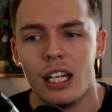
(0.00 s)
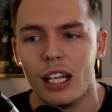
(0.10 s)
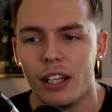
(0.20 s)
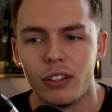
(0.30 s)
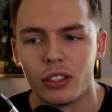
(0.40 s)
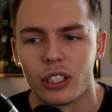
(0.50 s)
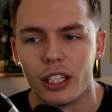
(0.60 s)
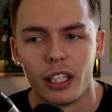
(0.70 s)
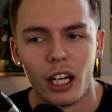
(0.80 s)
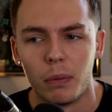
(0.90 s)
And they're just like,
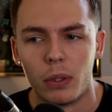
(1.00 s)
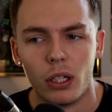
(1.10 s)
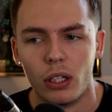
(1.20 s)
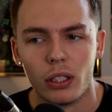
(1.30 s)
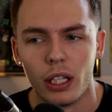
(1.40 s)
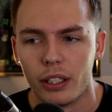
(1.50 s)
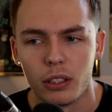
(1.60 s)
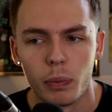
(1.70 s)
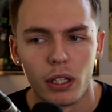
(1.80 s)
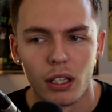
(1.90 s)
yeah, bro, like you
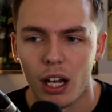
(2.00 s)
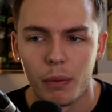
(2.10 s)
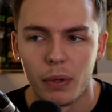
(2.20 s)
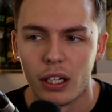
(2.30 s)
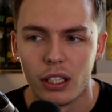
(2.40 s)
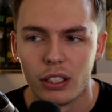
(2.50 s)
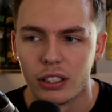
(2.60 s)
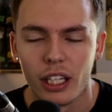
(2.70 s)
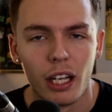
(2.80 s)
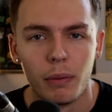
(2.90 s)
spent a lot of money on this
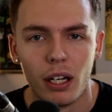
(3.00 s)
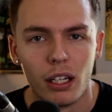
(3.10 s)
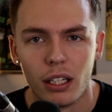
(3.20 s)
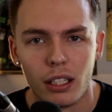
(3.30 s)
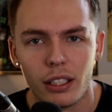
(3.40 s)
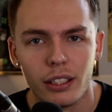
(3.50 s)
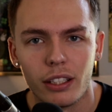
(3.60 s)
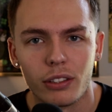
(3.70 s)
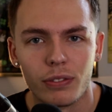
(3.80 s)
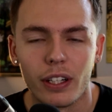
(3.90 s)
game, ha ha ha,
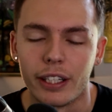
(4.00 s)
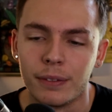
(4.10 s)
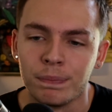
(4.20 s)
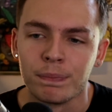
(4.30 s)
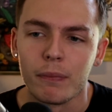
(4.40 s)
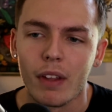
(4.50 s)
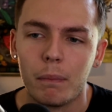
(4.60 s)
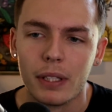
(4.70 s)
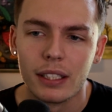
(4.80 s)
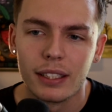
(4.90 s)
it's funny.
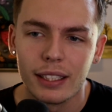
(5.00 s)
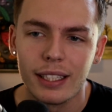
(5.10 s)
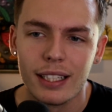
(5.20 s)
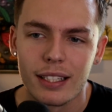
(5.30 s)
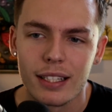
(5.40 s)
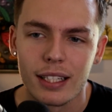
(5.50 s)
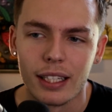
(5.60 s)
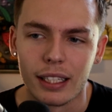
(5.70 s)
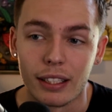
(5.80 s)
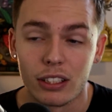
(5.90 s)
But the thing is
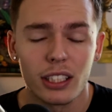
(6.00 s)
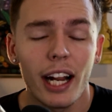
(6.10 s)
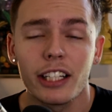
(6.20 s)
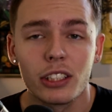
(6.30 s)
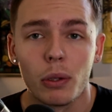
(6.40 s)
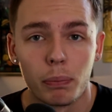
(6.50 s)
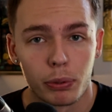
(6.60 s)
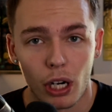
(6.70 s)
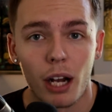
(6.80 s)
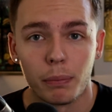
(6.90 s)
like there's an actual
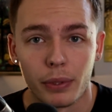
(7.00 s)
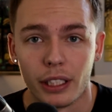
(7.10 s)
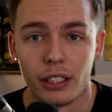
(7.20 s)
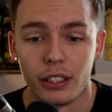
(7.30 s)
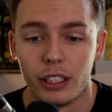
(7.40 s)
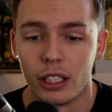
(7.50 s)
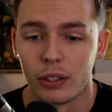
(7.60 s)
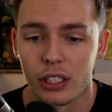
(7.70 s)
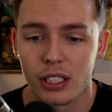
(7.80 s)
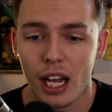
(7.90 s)
problem here.
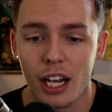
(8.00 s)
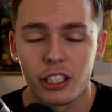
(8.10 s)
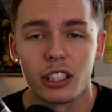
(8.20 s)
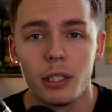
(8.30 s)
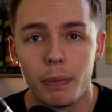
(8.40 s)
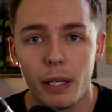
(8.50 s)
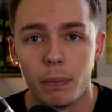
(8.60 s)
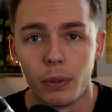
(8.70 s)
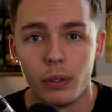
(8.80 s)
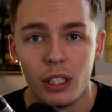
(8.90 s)
There's actually
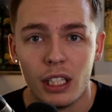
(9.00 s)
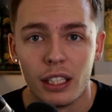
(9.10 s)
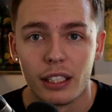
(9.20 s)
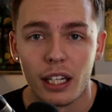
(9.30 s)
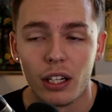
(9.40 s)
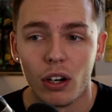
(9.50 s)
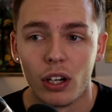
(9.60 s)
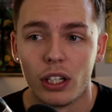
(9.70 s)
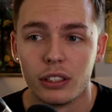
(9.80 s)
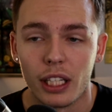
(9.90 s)
people that
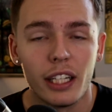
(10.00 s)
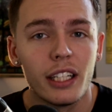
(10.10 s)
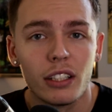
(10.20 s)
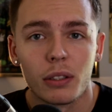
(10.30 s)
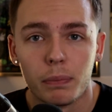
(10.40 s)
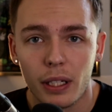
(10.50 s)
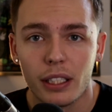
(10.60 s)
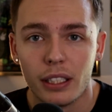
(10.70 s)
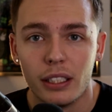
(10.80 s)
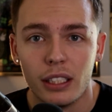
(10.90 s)
are taking their
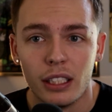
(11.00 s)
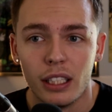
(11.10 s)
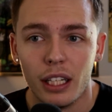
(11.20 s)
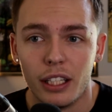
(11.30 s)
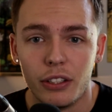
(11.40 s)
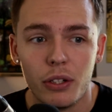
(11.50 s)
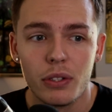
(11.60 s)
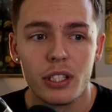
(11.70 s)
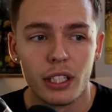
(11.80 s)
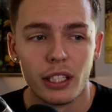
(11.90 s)
money and
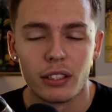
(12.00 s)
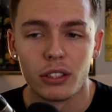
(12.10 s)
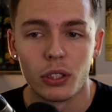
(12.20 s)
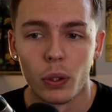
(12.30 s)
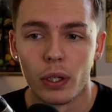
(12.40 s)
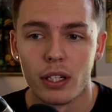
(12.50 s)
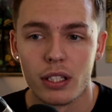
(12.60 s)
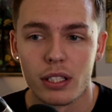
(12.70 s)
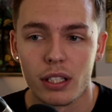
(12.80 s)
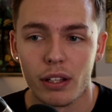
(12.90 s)
using it
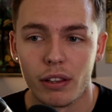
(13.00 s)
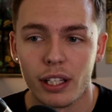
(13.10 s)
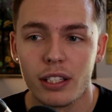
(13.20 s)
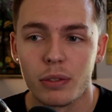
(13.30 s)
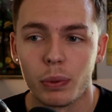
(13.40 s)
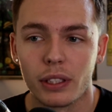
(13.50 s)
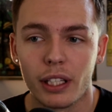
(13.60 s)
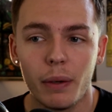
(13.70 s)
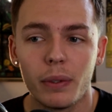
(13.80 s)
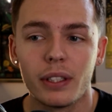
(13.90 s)
towards things what
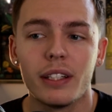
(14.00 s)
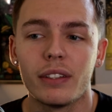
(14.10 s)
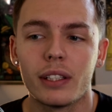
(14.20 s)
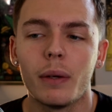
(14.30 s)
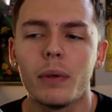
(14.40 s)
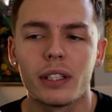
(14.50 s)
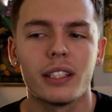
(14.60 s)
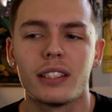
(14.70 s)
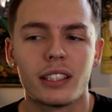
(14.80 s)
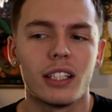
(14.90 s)
they would
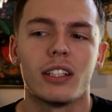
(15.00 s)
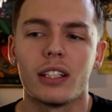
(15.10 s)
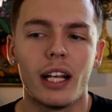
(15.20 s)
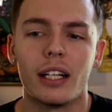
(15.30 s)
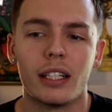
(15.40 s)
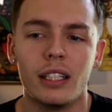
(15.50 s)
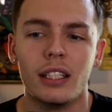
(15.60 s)
consider like